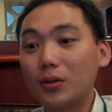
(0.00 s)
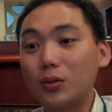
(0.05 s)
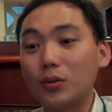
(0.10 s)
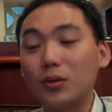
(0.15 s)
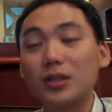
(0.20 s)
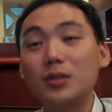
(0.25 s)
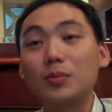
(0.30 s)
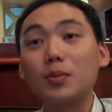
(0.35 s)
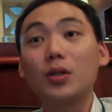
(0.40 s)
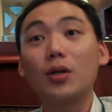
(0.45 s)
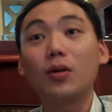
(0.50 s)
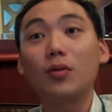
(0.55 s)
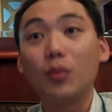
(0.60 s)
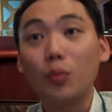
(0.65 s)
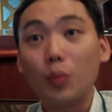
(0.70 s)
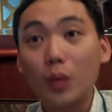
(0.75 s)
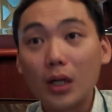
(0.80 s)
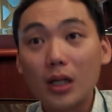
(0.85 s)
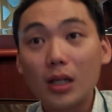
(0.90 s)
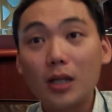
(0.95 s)
to the speed of
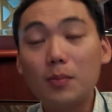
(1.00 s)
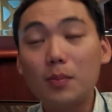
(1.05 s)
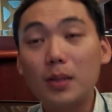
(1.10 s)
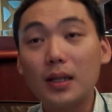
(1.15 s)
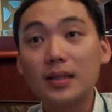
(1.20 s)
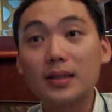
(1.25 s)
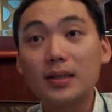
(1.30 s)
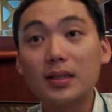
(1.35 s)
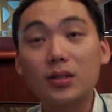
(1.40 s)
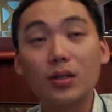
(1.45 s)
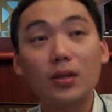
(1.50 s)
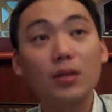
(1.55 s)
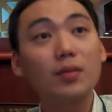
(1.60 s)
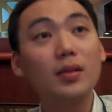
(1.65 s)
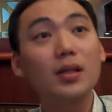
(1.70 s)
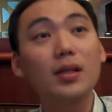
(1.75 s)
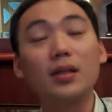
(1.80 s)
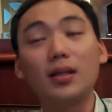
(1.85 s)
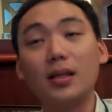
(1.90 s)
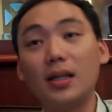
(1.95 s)
a weekly basis or
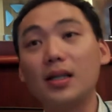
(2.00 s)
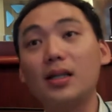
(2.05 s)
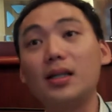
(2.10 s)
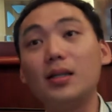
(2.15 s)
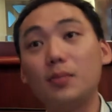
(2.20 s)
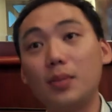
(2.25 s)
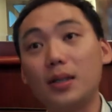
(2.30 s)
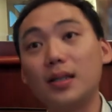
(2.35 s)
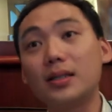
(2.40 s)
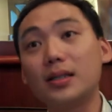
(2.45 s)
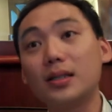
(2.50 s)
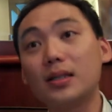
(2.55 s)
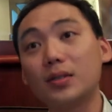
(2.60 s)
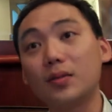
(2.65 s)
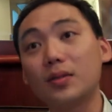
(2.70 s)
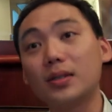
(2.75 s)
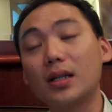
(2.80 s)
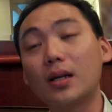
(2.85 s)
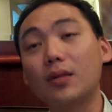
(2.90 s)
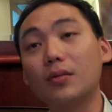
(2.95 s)
even a daily basis
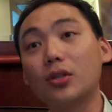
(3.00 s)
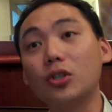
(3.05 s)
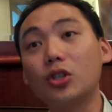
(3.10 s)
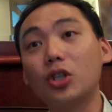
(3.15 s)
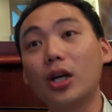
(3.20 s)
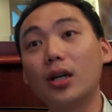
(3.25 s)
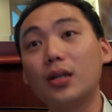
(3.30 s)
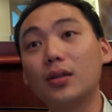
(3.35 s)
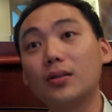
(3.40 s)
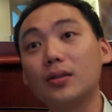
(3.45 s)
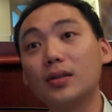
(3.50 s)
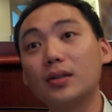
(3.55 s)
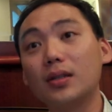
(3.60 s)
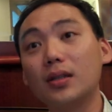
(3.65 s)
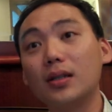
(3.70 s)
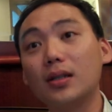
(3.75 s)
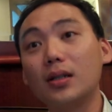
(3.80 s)
for some of the channels.